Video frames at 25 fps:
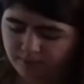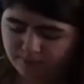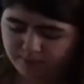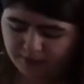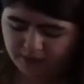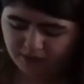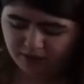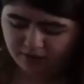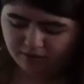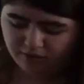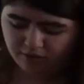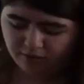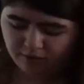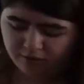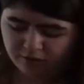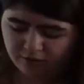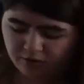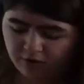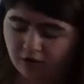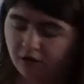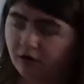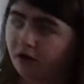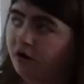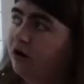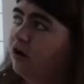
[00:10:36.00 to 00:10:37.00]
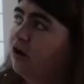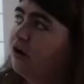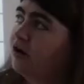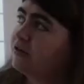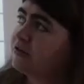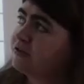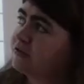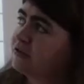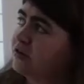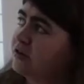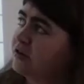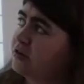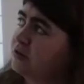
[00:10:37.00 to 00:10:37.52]
because those are
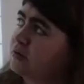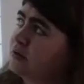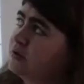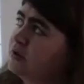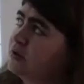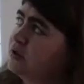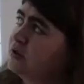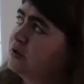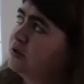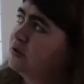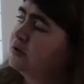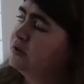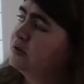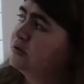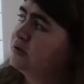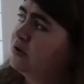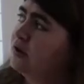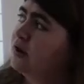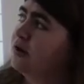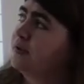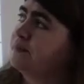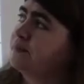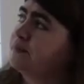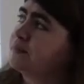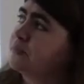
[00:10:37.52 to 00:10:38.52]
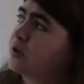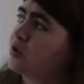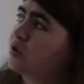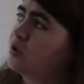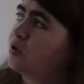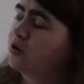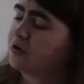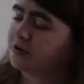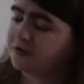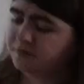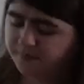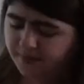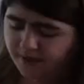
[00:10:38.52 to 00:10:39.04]
also
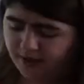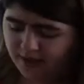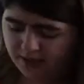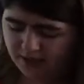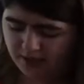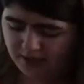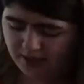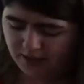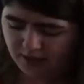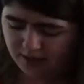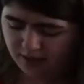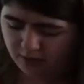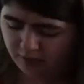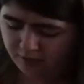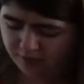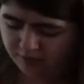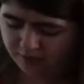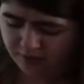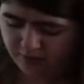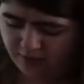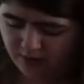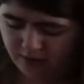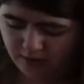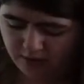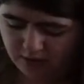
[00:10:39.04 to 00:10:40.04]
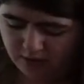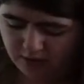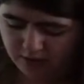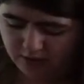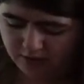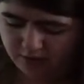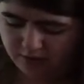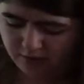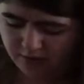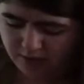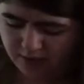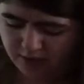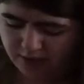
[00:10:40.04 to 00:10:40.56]
corresponding angles. And let's
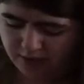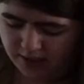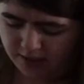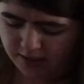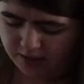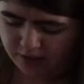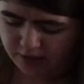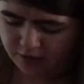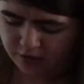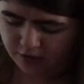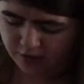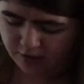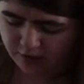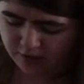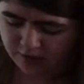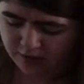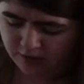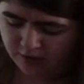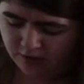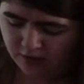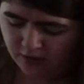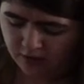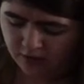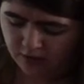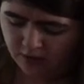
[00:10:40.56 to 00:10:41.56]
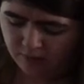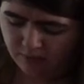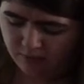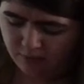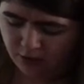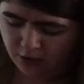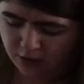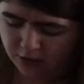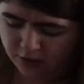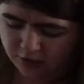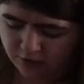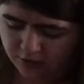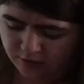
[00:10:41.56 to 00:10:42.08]
go ahead and just
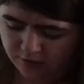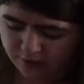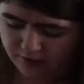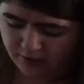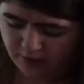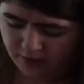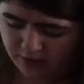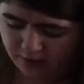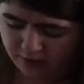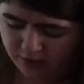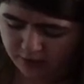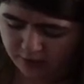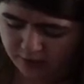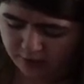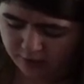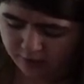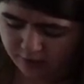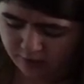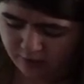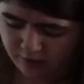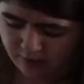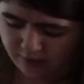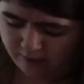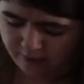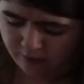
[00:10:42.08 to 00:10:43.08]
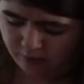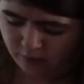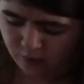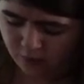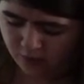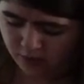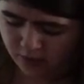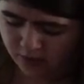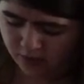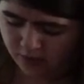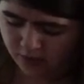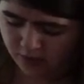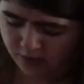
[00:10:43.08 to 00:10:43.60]
mark those out here. So I have
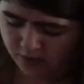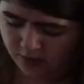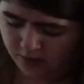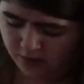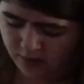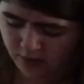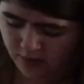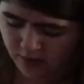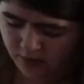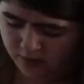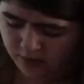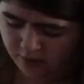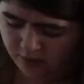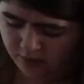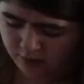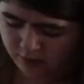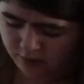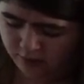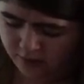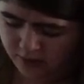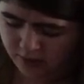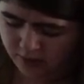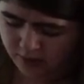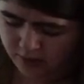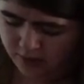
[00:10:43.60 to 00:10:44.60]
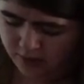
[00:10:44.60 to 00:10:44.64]
1 and 3